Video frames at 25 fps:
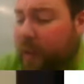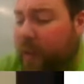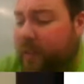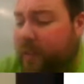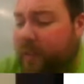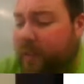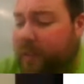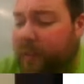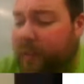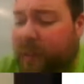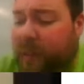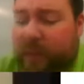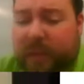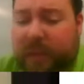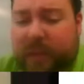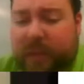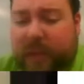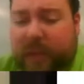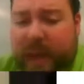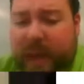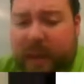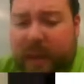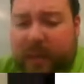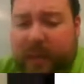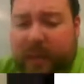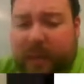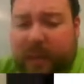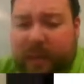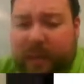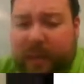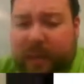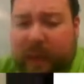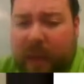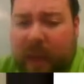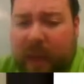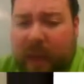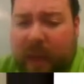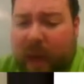going to have to figure those out.
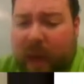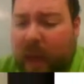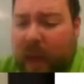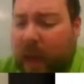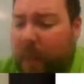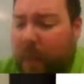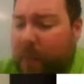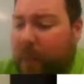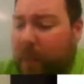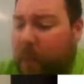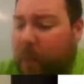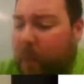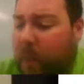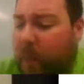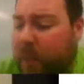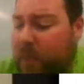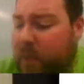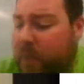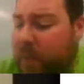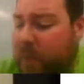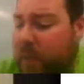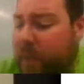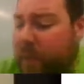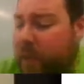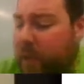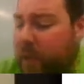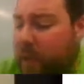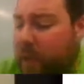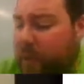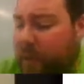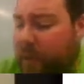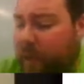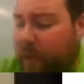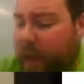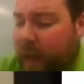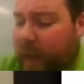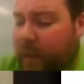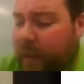But once we know
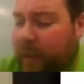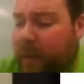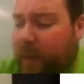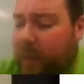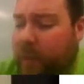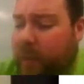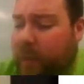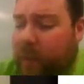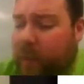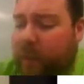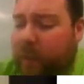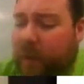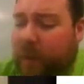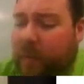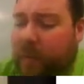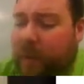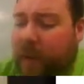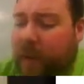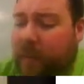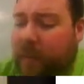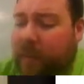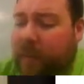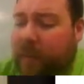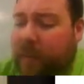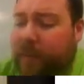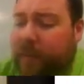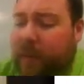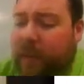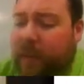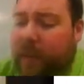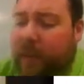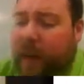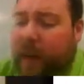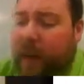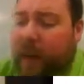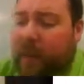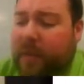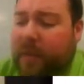that, then we're going to be able to
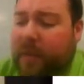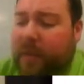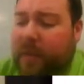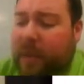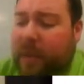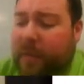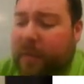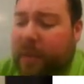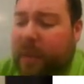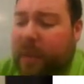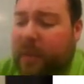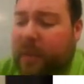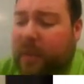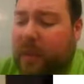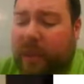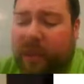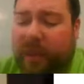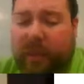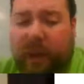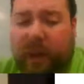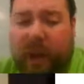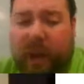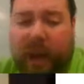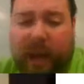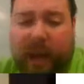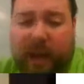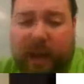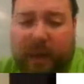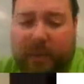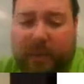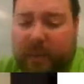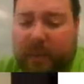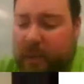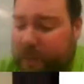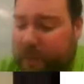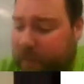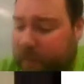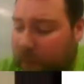figure out some of these other
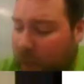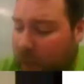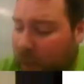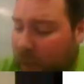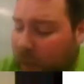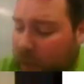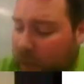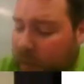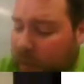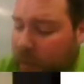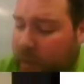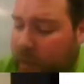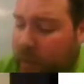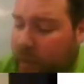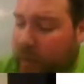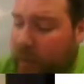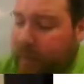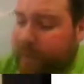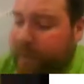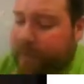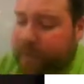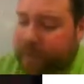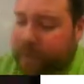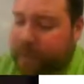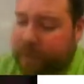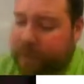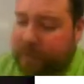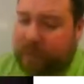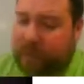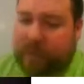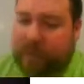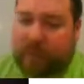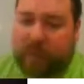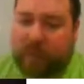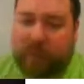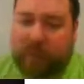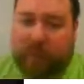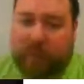items. So
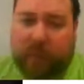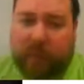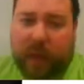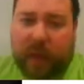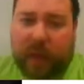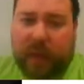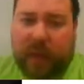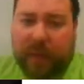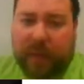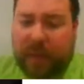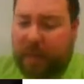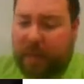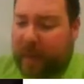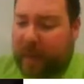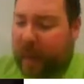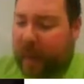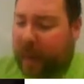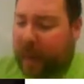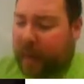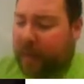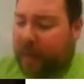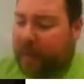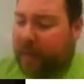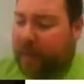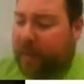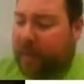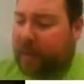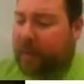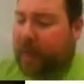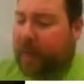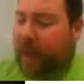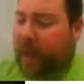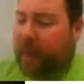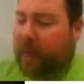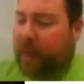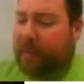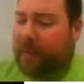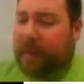coming back up to the
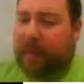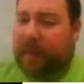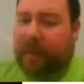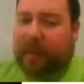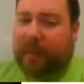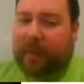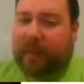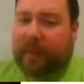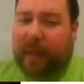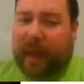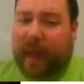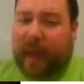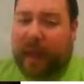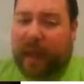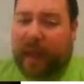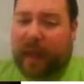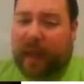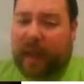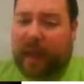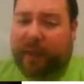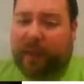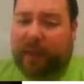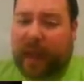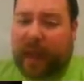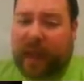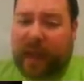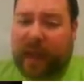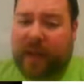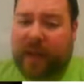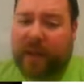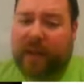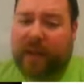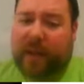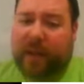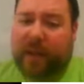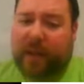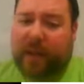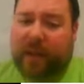top here, if I
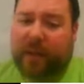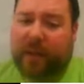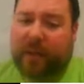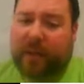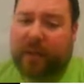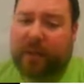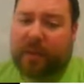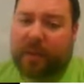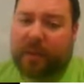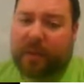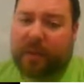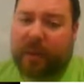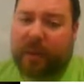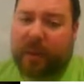know